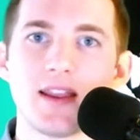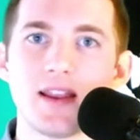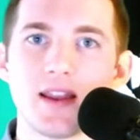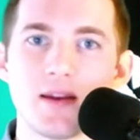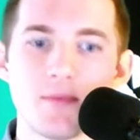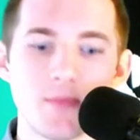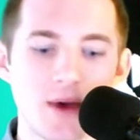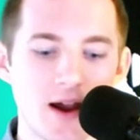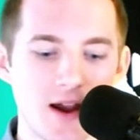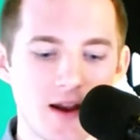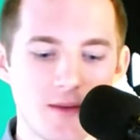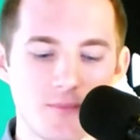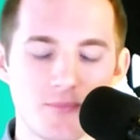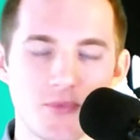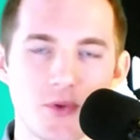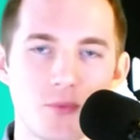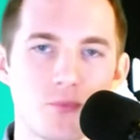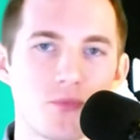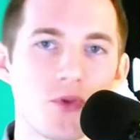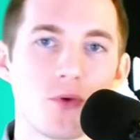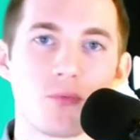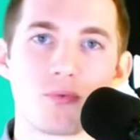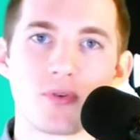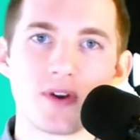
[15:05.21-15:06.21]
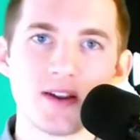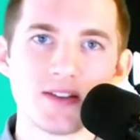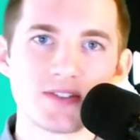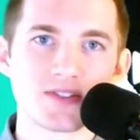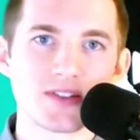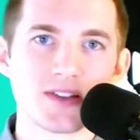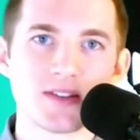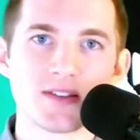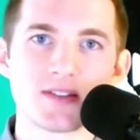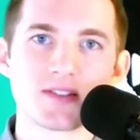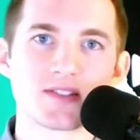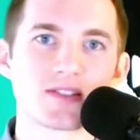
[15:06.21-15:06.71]
him up, the, the
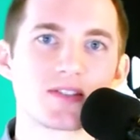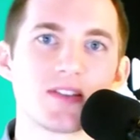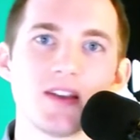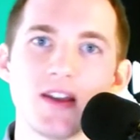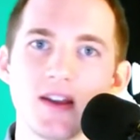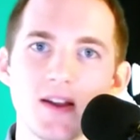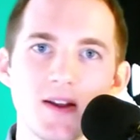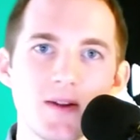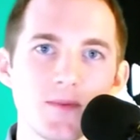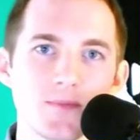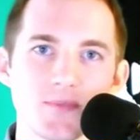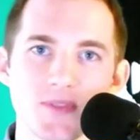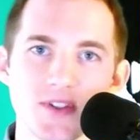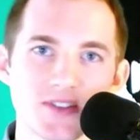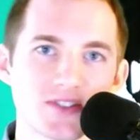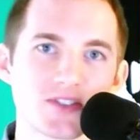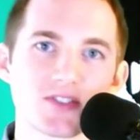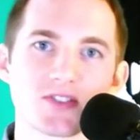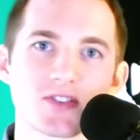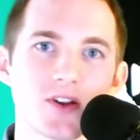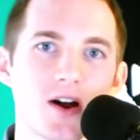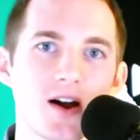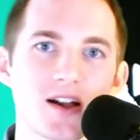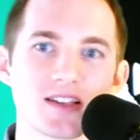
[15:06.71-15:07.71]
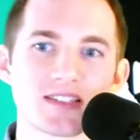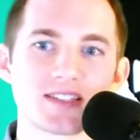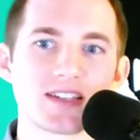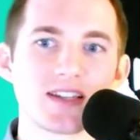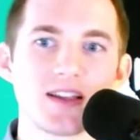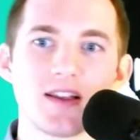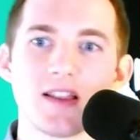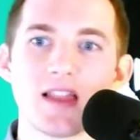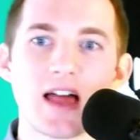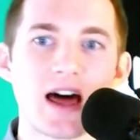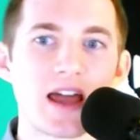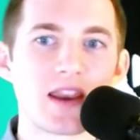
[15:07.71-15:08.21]
prisons. This is costing
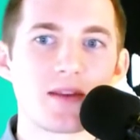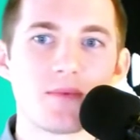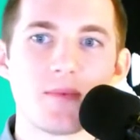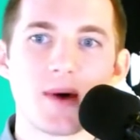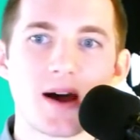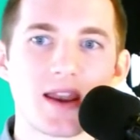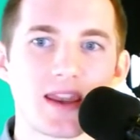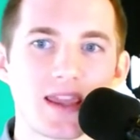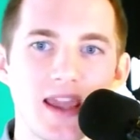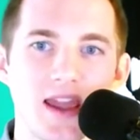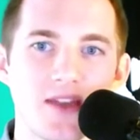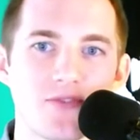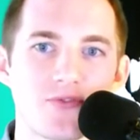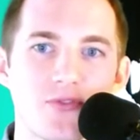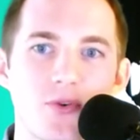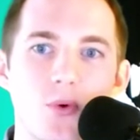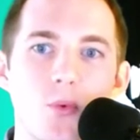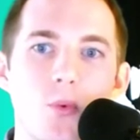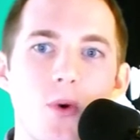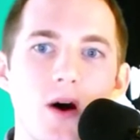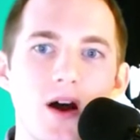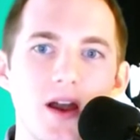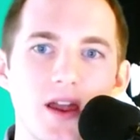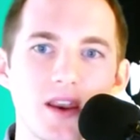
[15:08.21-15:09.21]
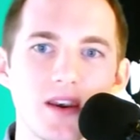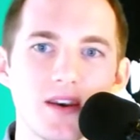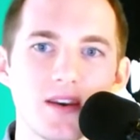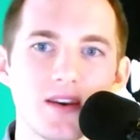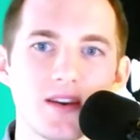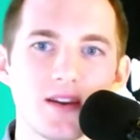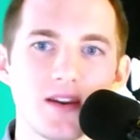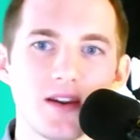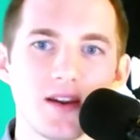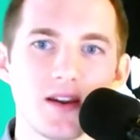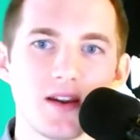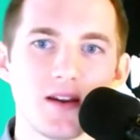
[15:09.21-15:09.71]
a lot of money. And for what?
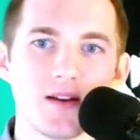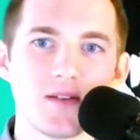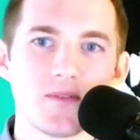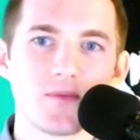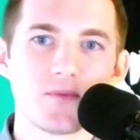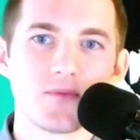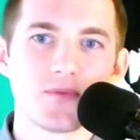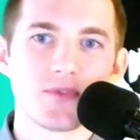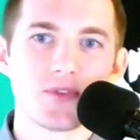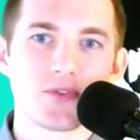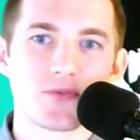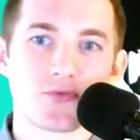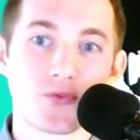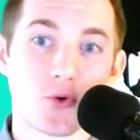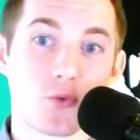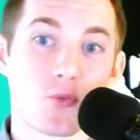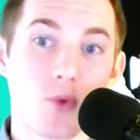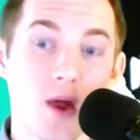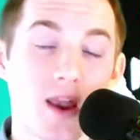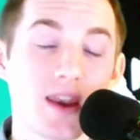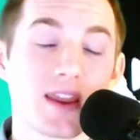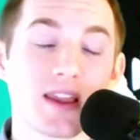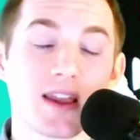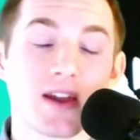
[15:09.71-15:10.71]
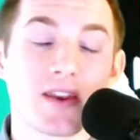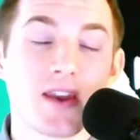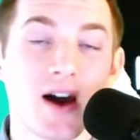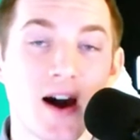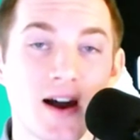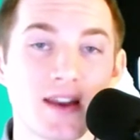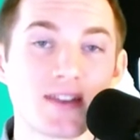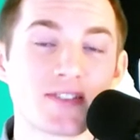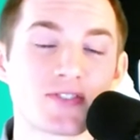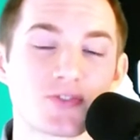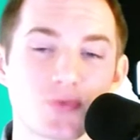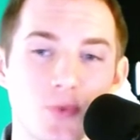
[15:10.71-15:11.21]
For running an
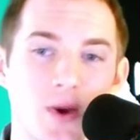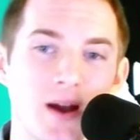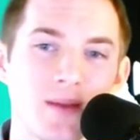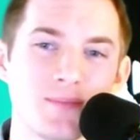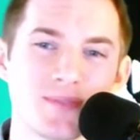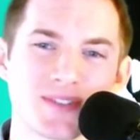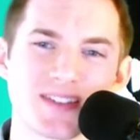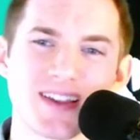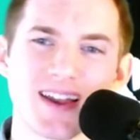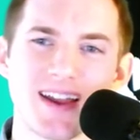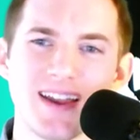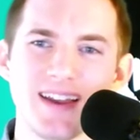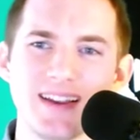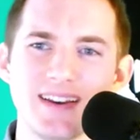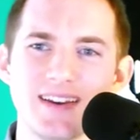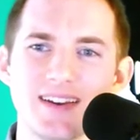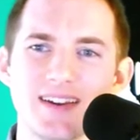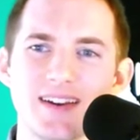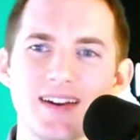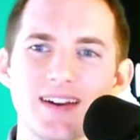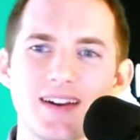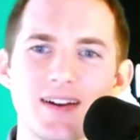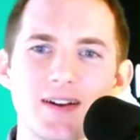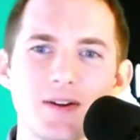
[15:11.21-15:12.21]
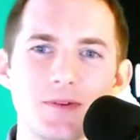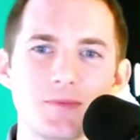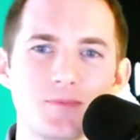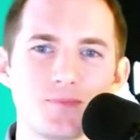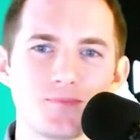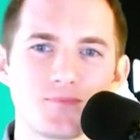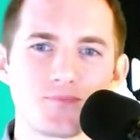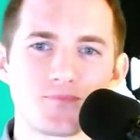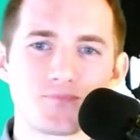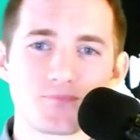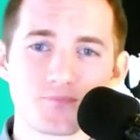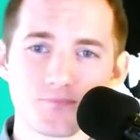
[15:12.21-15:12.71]
honest website?
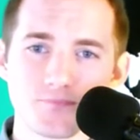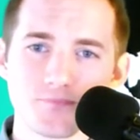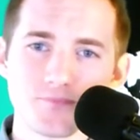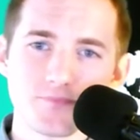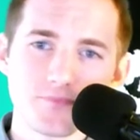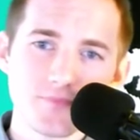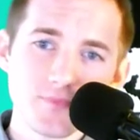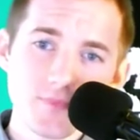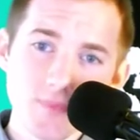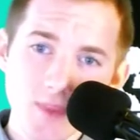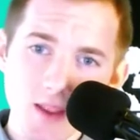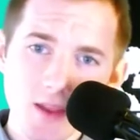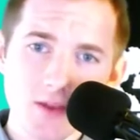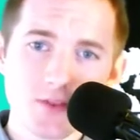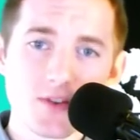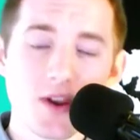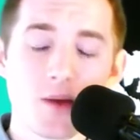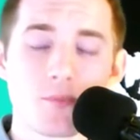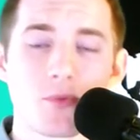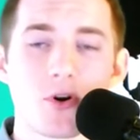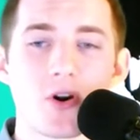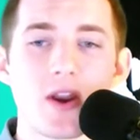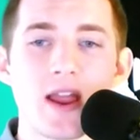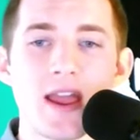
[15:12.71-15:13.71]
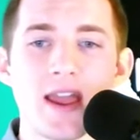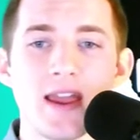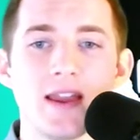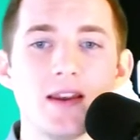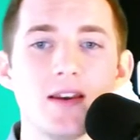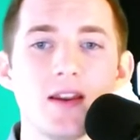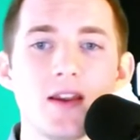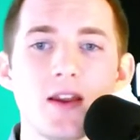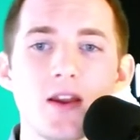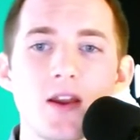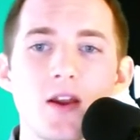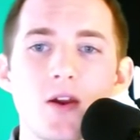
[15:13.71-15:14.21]
Number
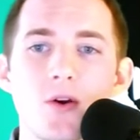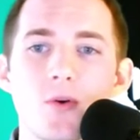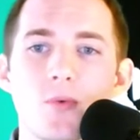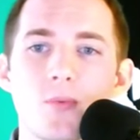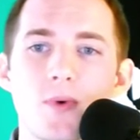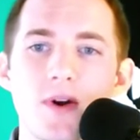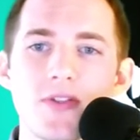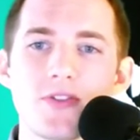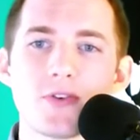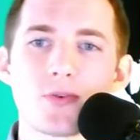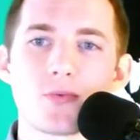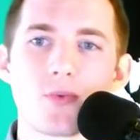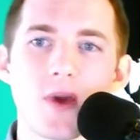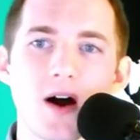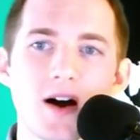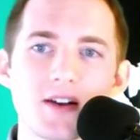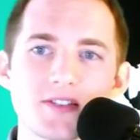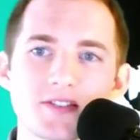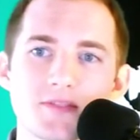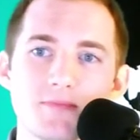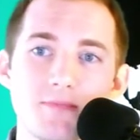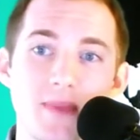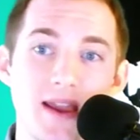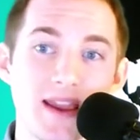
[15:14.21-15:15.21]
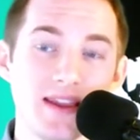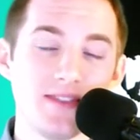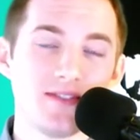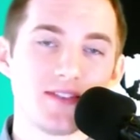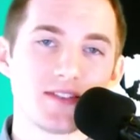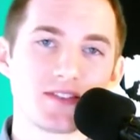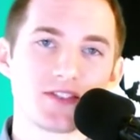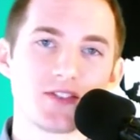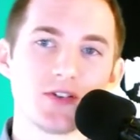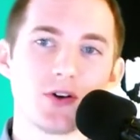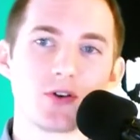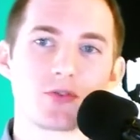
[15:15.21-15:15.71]
eight, whether Ross made
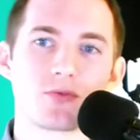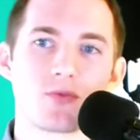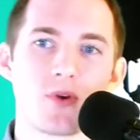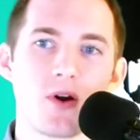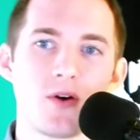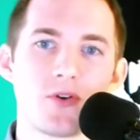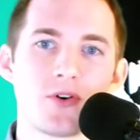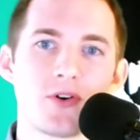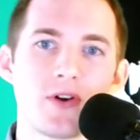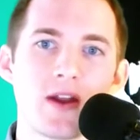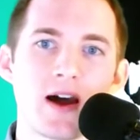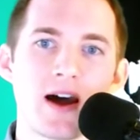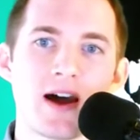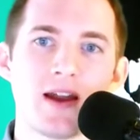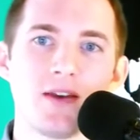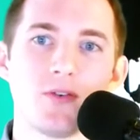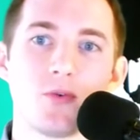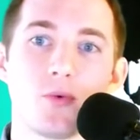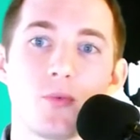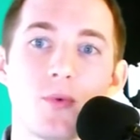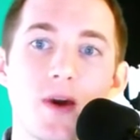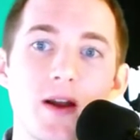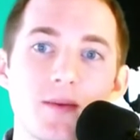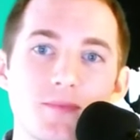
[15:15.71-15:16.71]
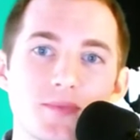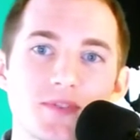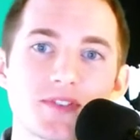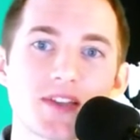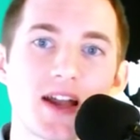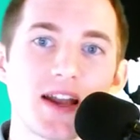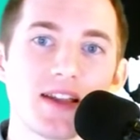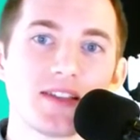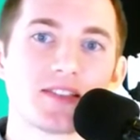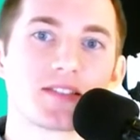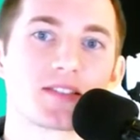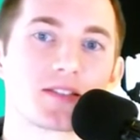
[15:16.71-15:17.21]
the Silk Road or not,
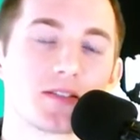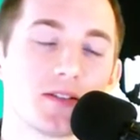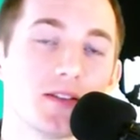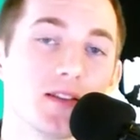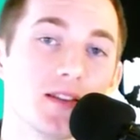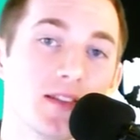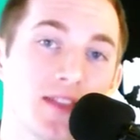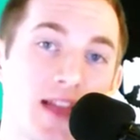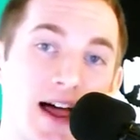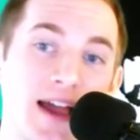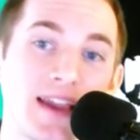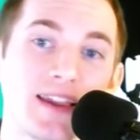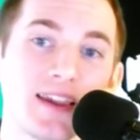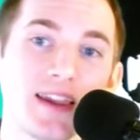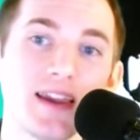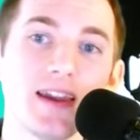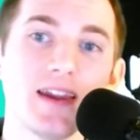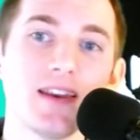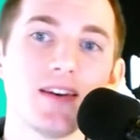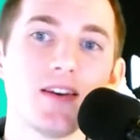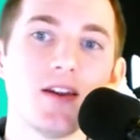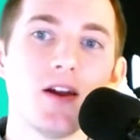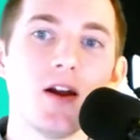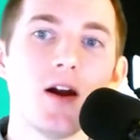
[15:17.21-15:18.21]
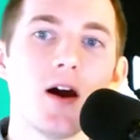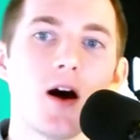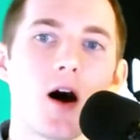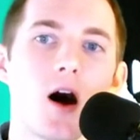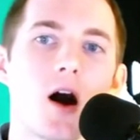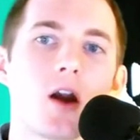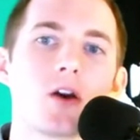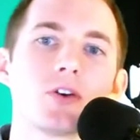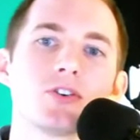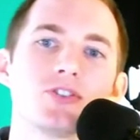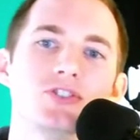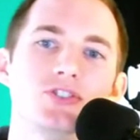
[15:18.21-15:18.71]
websites like it
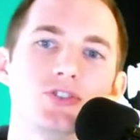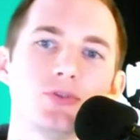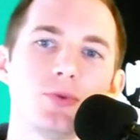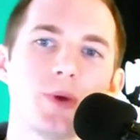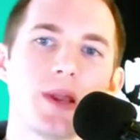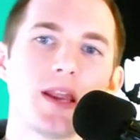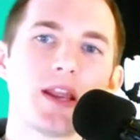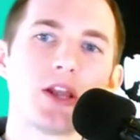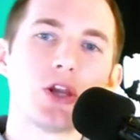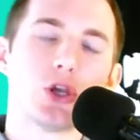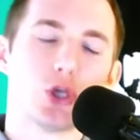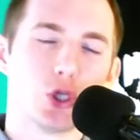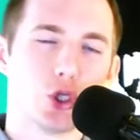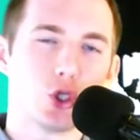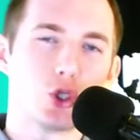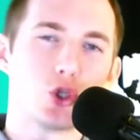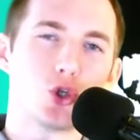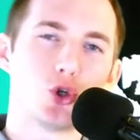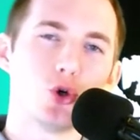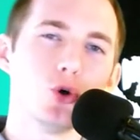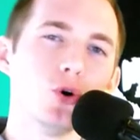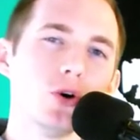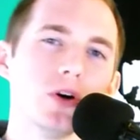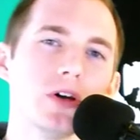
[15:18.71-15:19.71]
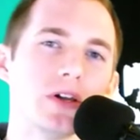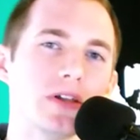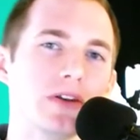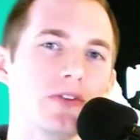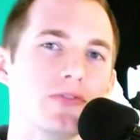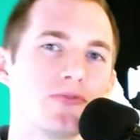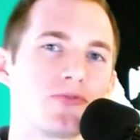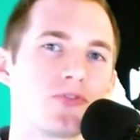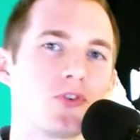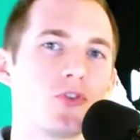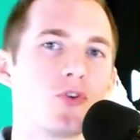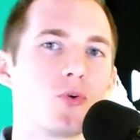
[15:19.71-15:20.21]
are doing good
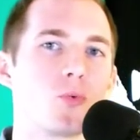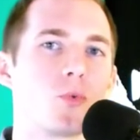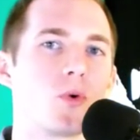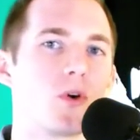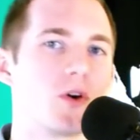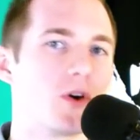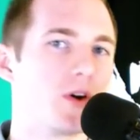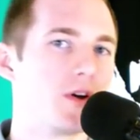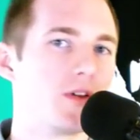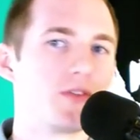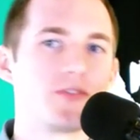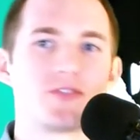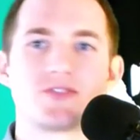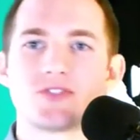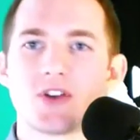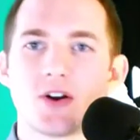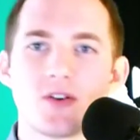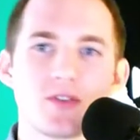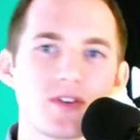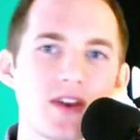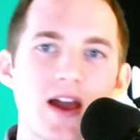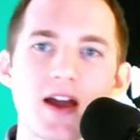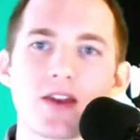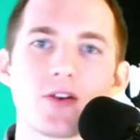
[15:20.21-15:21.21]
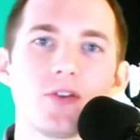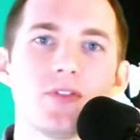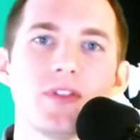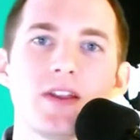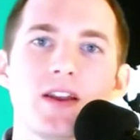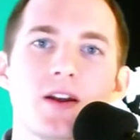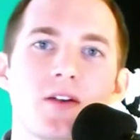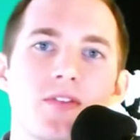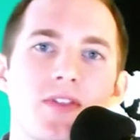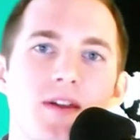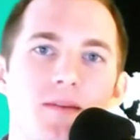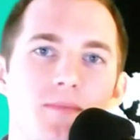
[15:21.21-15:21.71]
for the world. So not only
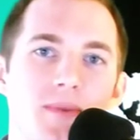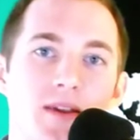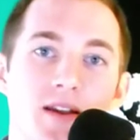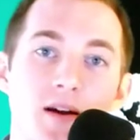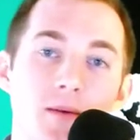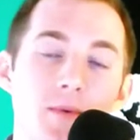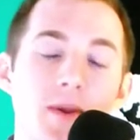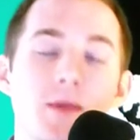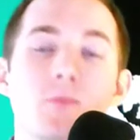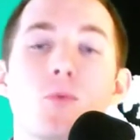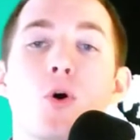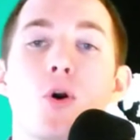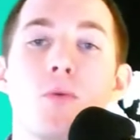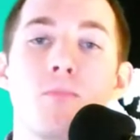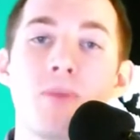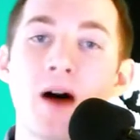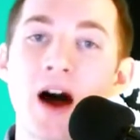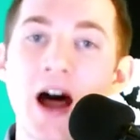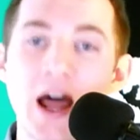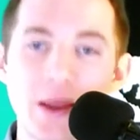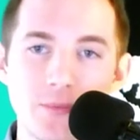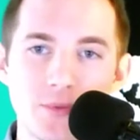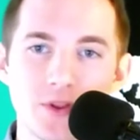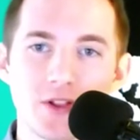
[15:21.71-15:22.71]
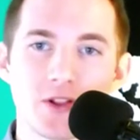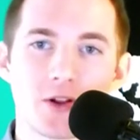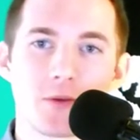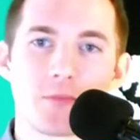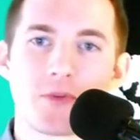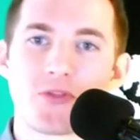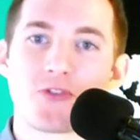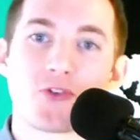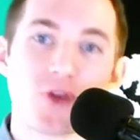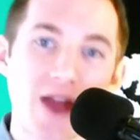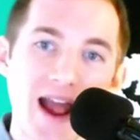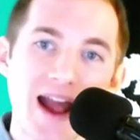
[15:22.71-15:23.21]
are they becoming more popular,
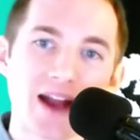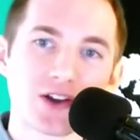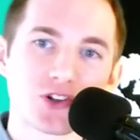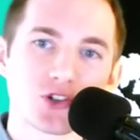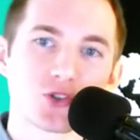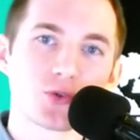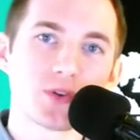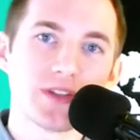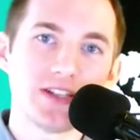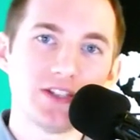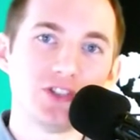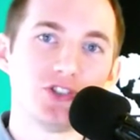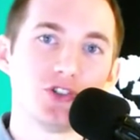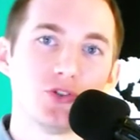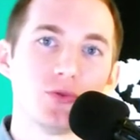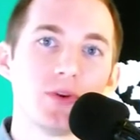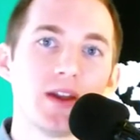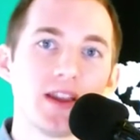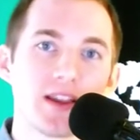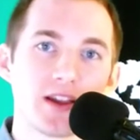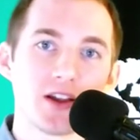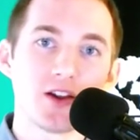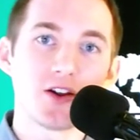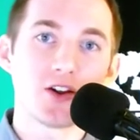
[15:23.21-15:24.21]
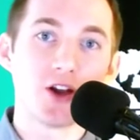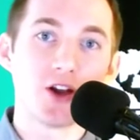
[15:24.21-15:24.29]
but they're actually doing